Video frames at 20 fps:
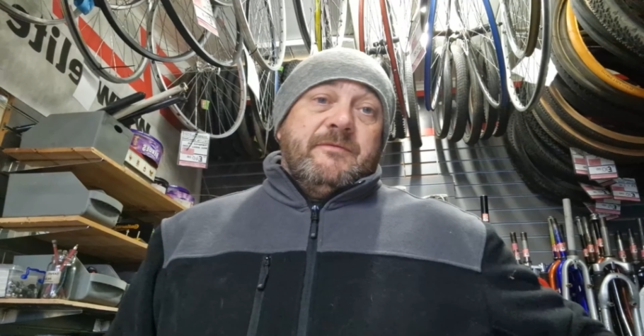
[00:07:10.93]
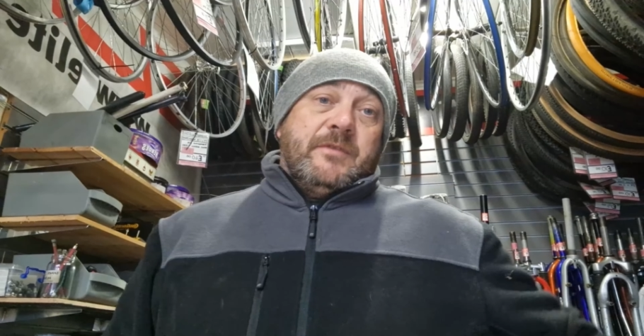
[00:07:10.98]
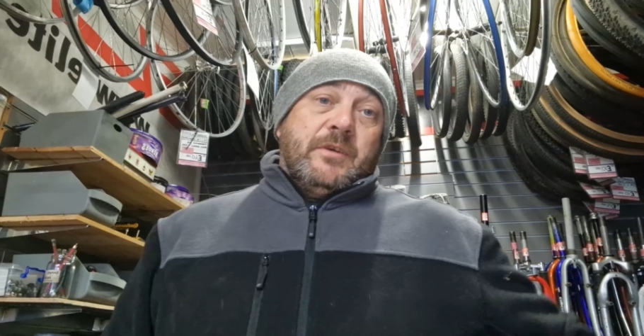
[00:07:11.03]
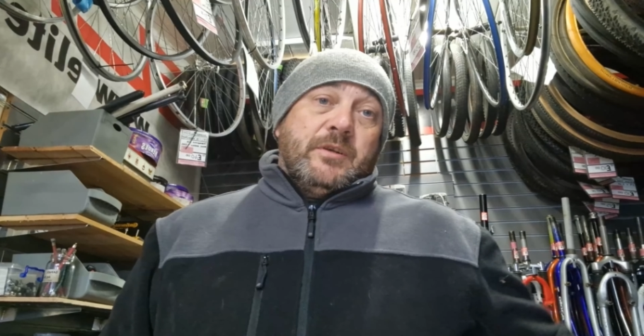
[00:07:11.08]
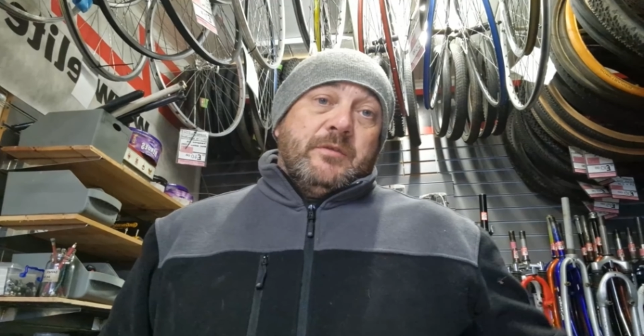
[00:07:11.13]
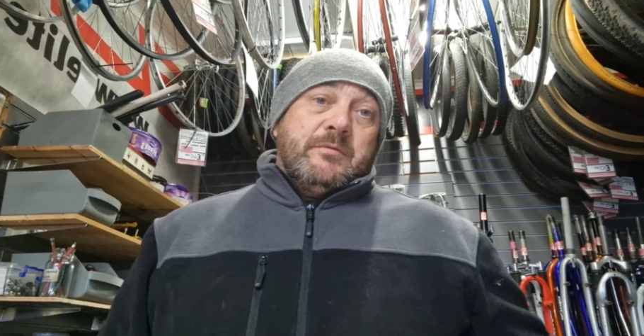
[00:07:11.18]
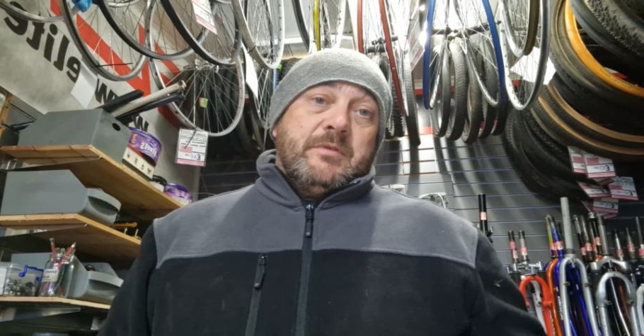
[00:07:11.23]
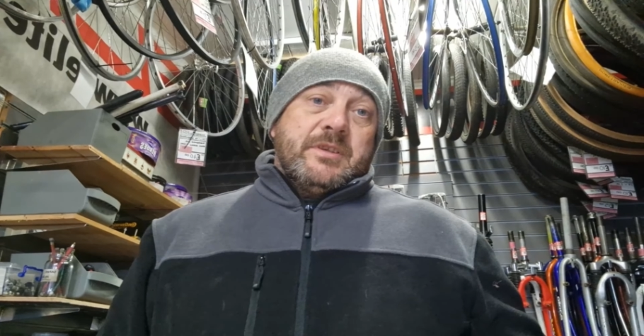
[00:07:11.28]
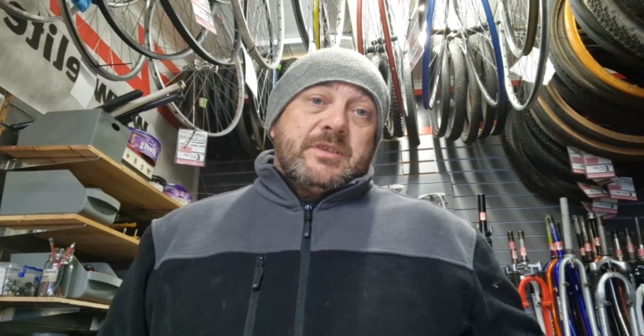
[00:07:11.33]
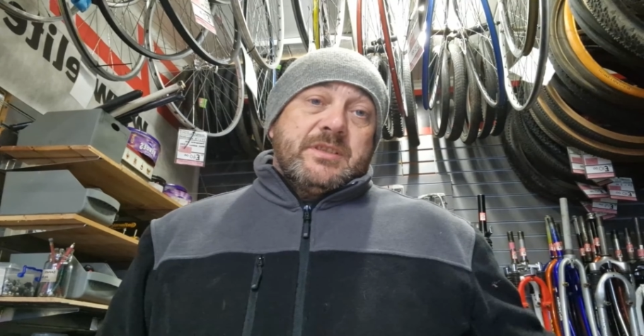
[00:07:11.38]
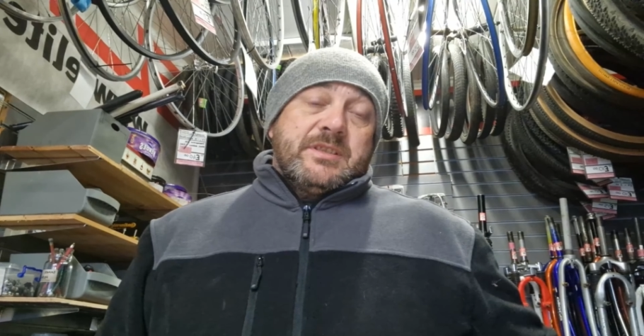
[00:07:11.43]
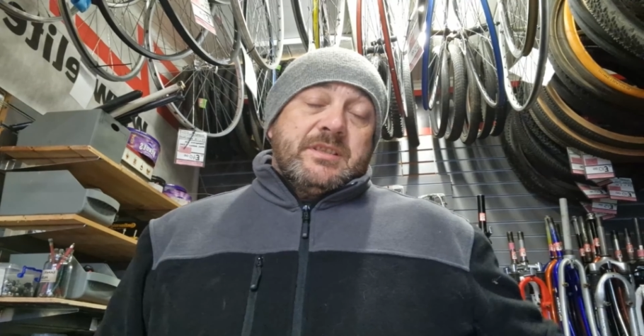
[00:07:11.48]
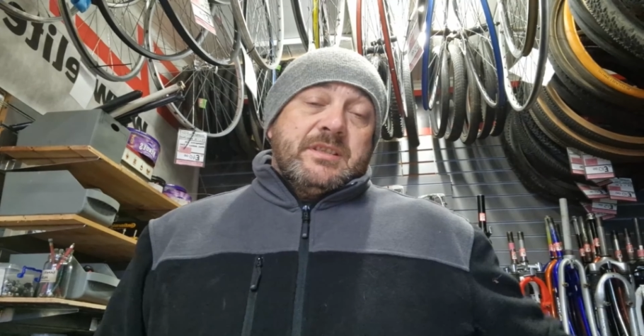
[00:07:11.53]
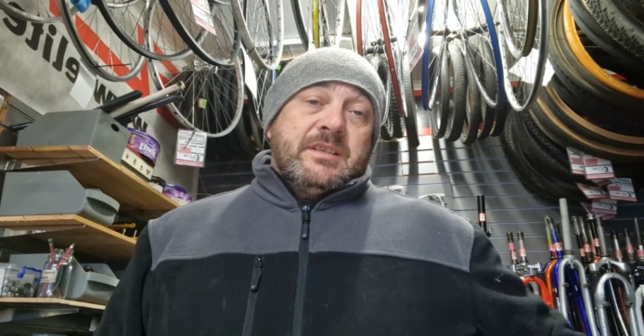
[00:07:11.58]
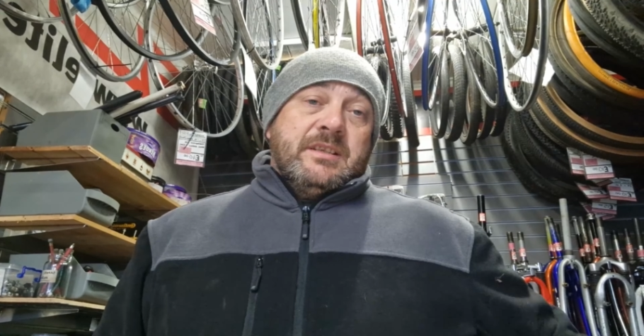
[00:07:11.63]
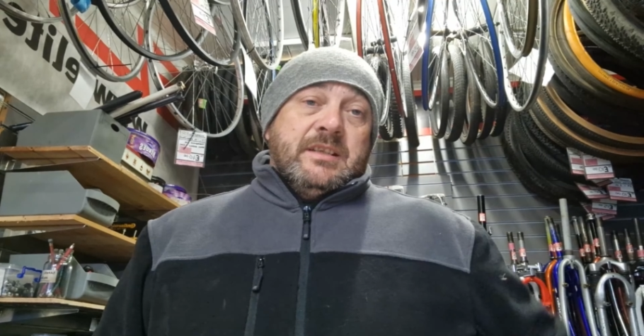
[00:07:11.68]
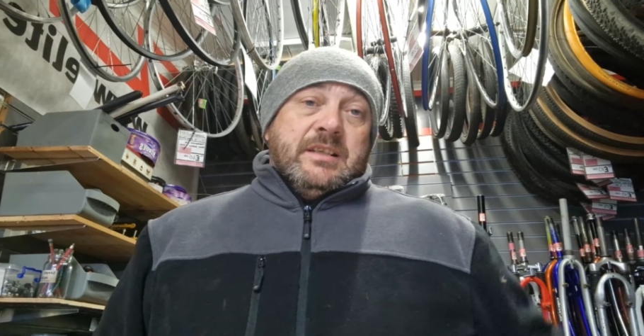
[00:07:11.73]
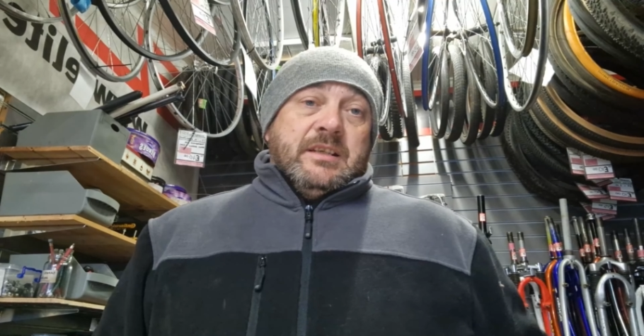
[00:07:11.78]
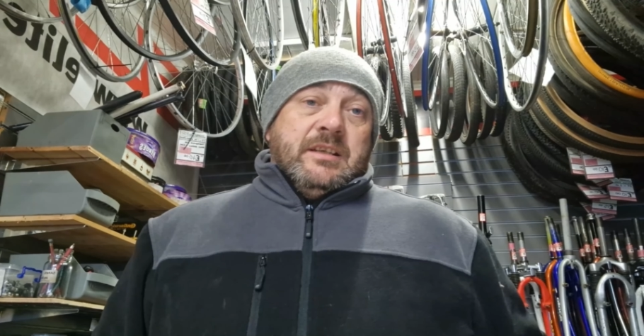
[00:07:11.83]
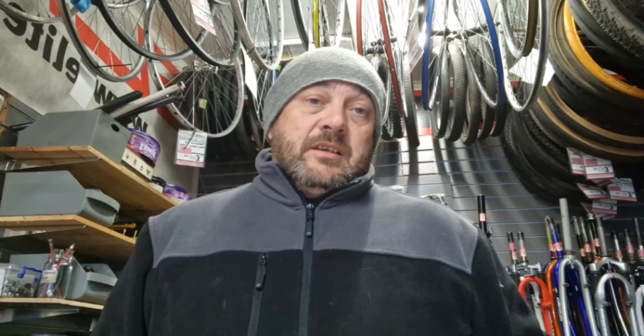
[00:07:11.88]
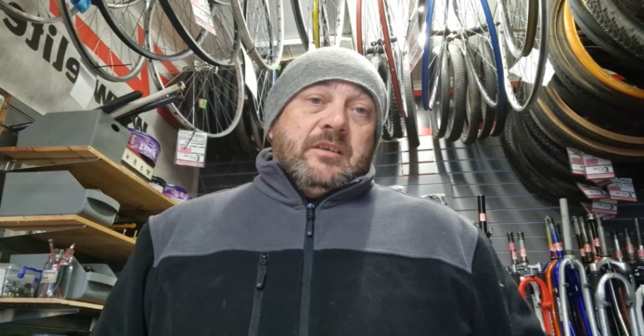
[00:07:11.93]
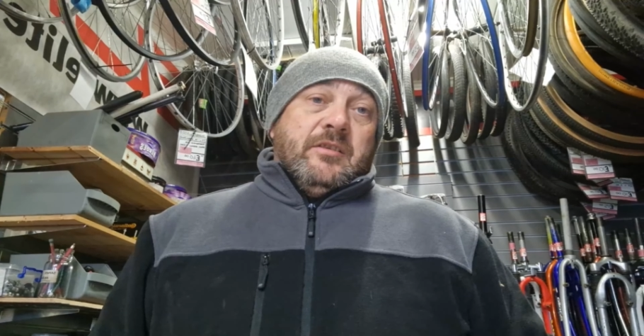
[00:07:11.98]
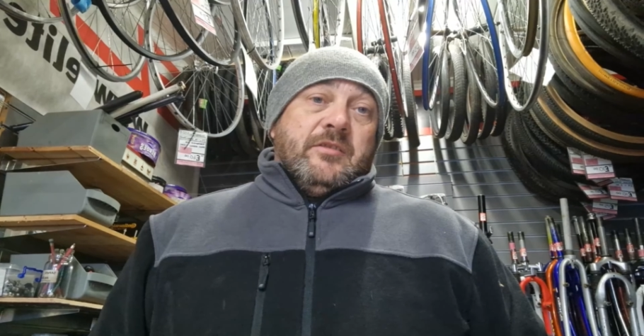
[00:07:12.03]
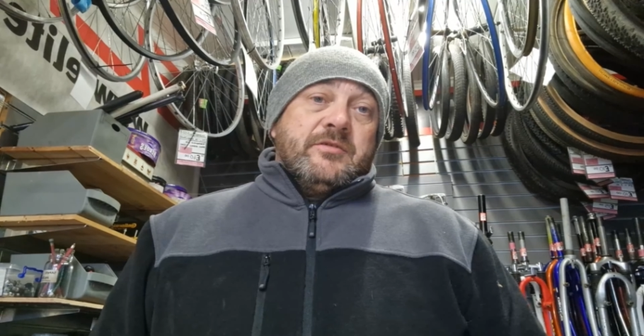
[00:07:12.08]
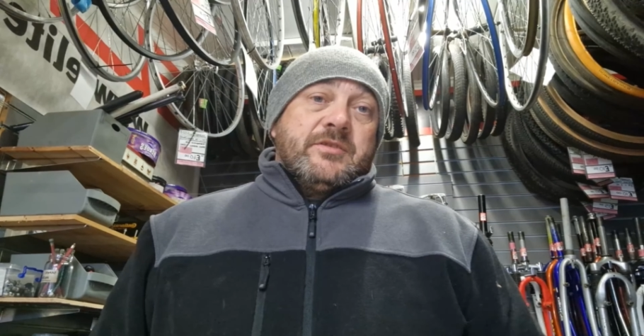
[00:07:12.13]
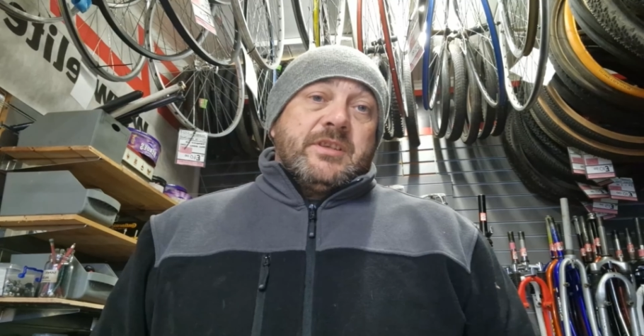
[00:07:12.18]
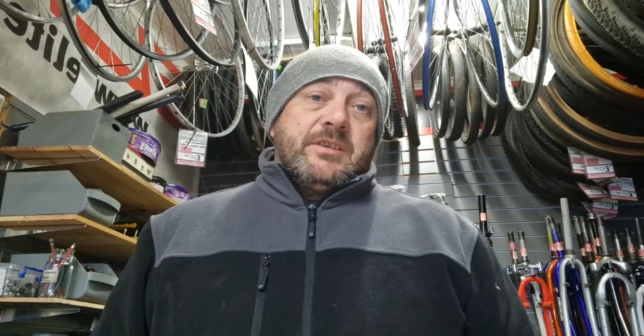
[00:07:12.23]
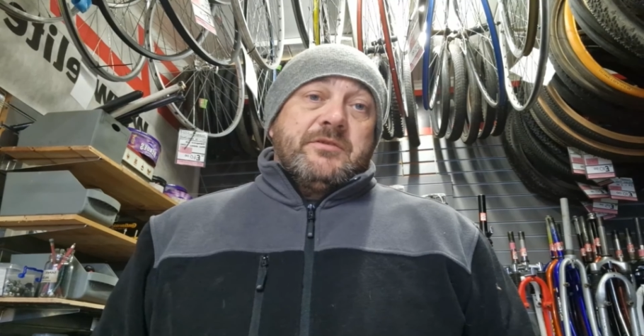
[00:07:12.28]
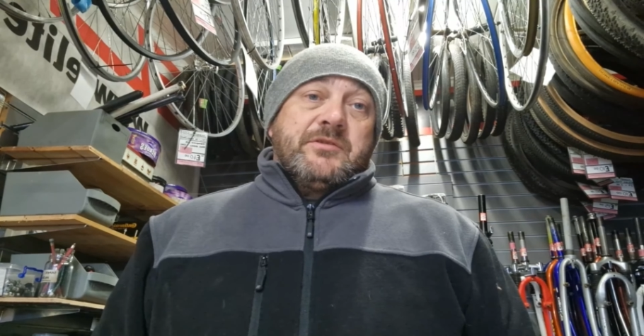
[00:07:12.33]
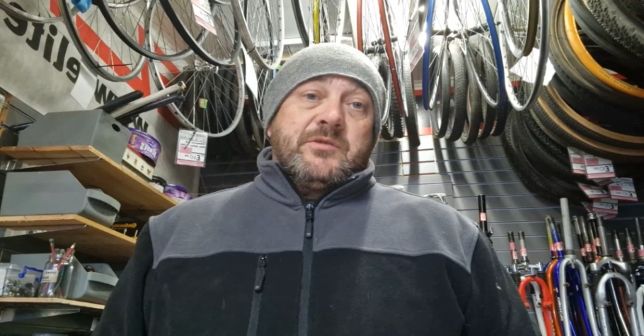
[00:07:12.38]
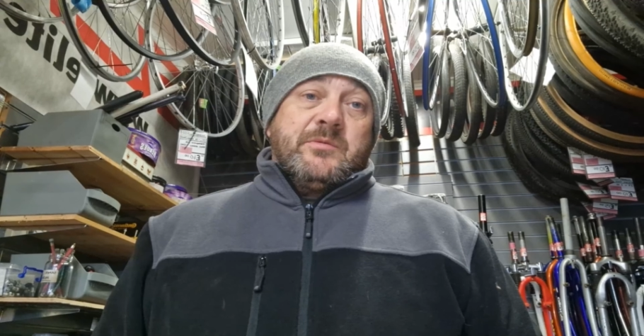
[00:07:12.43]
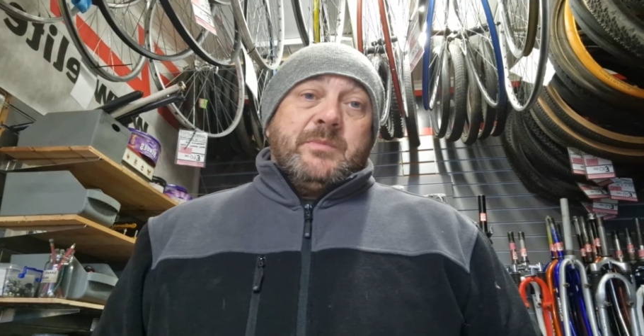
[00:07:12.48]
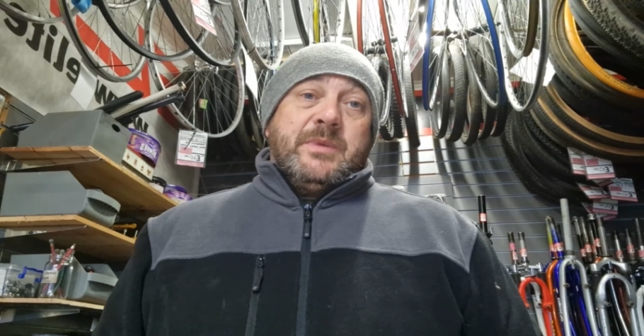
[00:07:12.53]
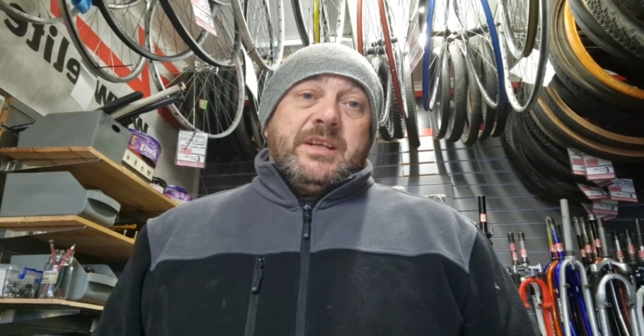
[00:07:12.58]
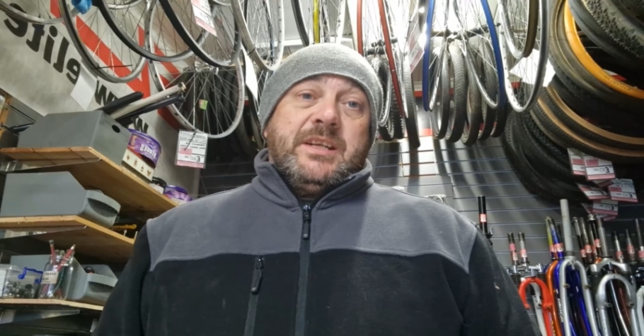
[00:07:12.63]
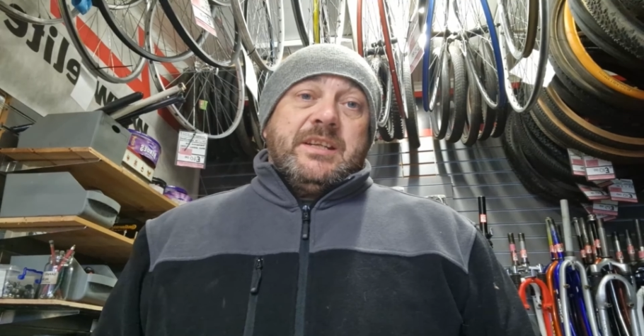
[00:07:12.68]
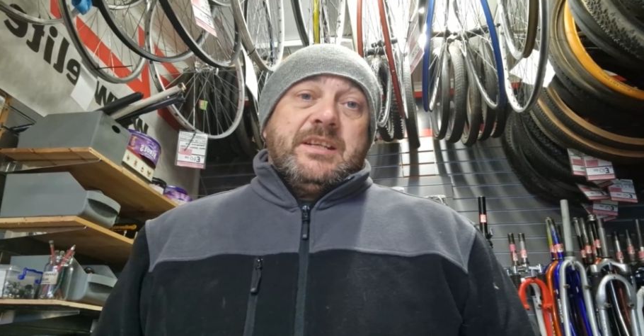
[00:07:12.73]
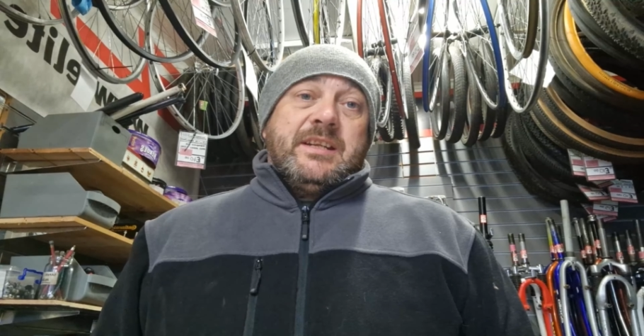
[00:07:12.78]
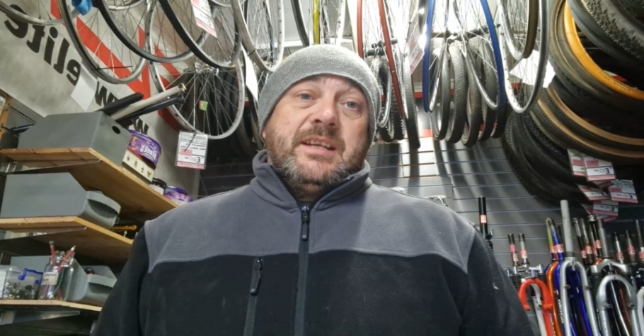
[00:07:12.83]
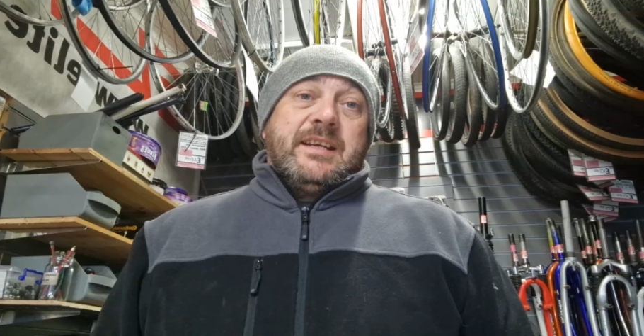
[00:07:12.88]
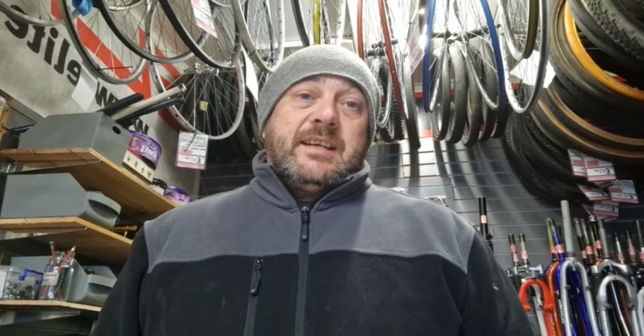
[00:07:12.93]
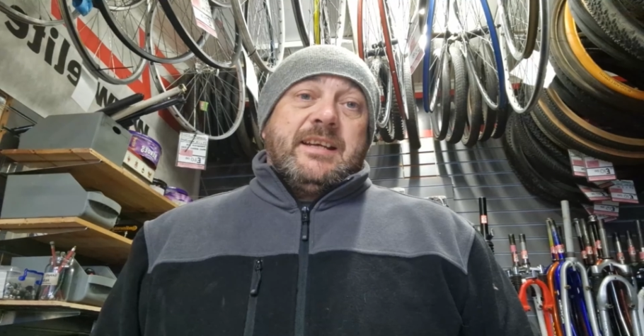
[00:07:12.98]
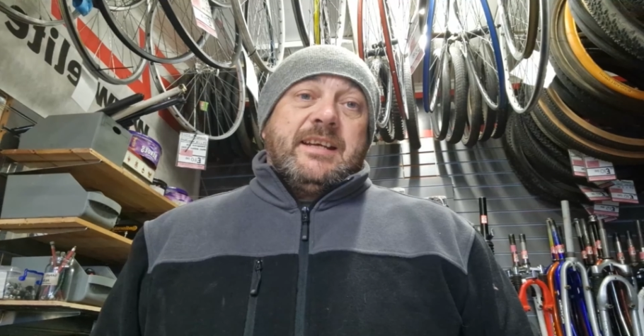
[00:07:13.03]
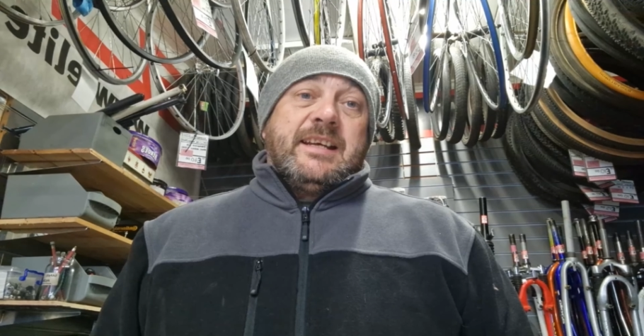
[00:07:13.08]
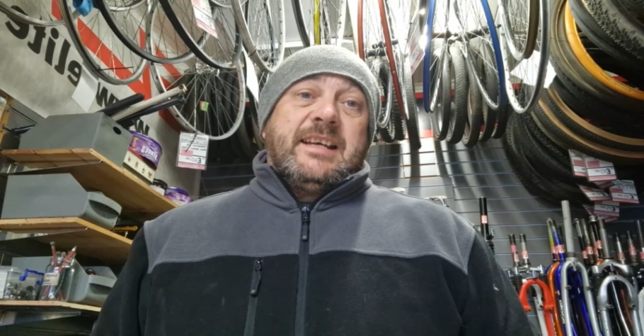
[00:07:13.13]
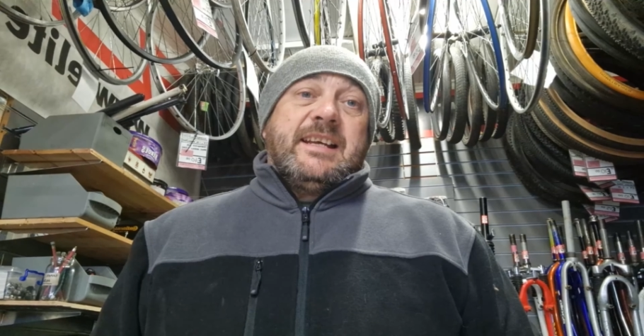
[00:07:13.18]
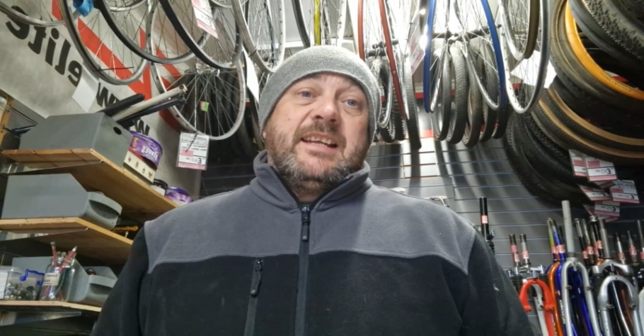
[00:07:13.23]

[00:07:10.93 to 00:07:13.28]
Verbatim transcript: follow us on social media